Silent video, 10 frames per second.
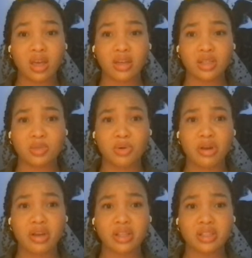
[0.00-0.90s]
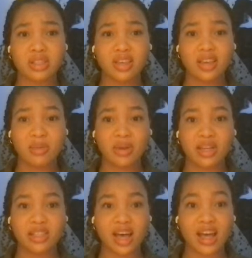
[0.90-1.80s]
experience
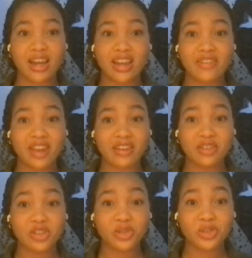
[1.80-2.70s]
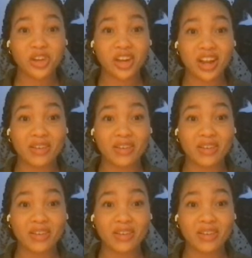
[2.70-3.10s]
because I didn't even have shoes on.